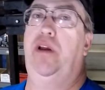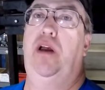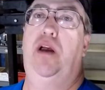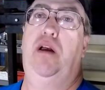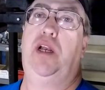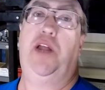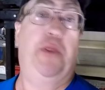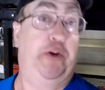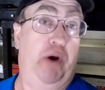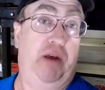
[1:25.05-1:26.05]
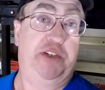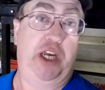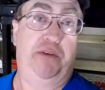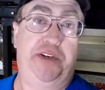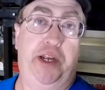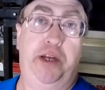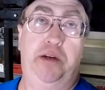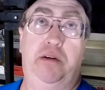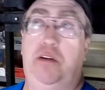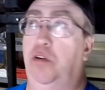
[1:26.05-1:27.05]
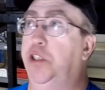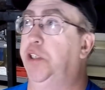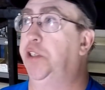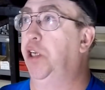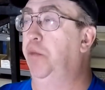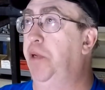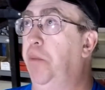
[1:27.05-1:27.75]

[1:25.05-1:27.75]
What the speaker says: got the drive shaft in. Of course, you saw me.